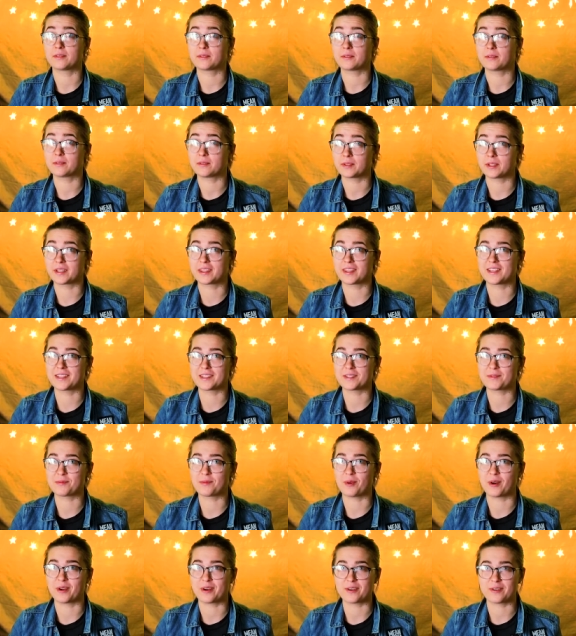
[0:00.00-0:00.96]
with this
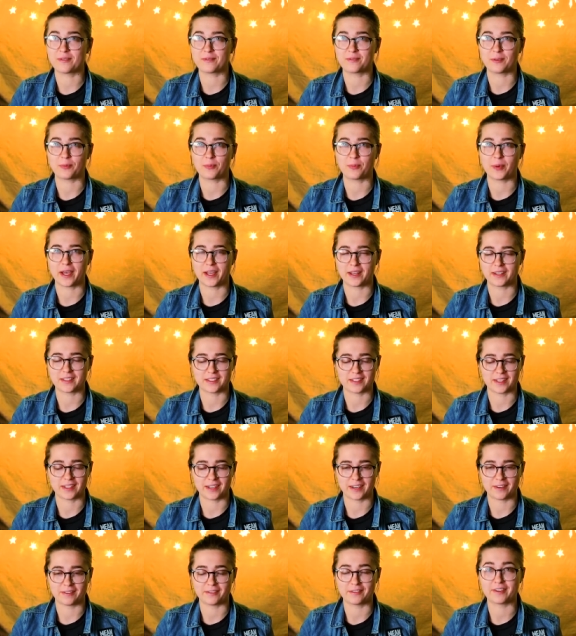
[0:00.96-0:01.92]
wonderful patch
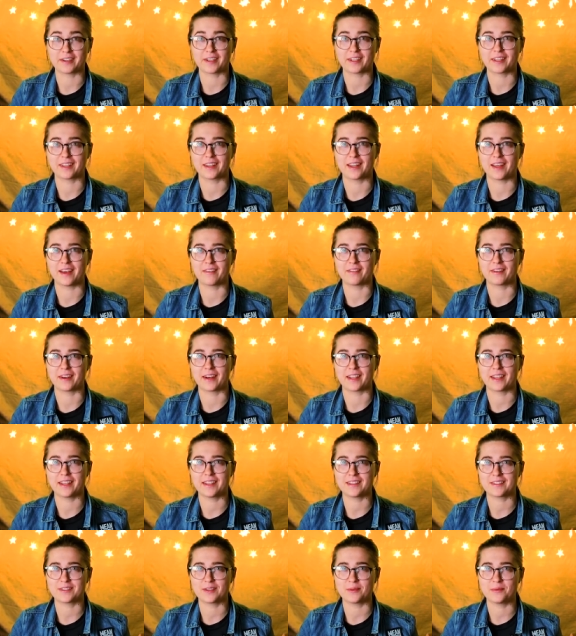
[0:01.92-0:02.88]
that I freaking love, and I
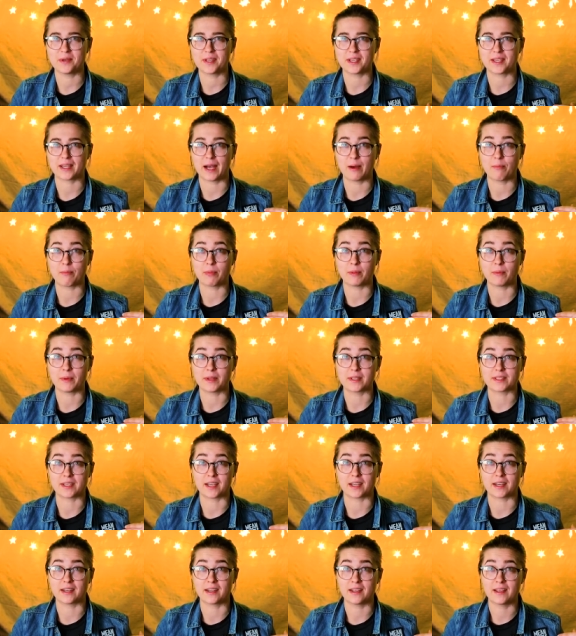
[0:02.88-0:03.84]
get so many compliments
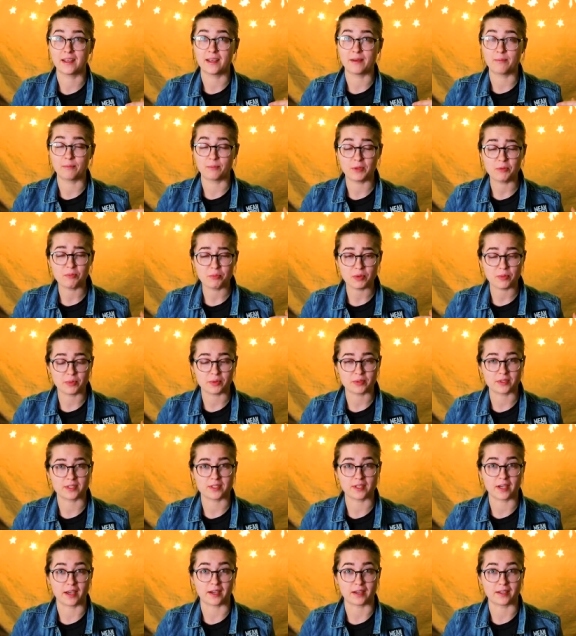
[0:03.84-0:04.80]
on mean people
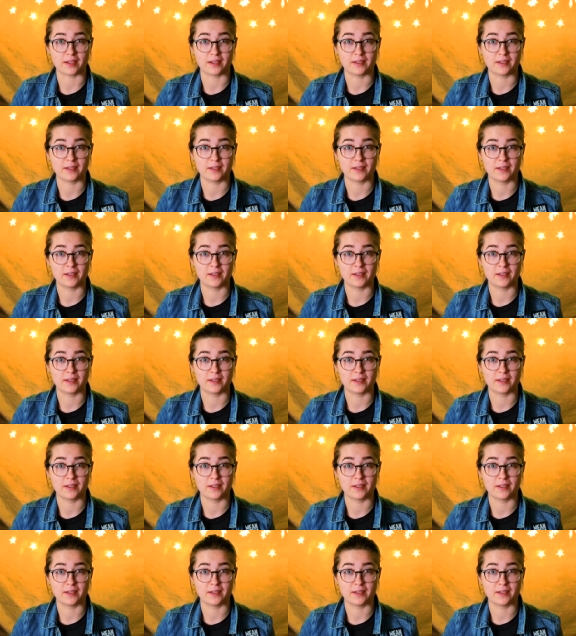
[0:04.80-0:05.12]
suck.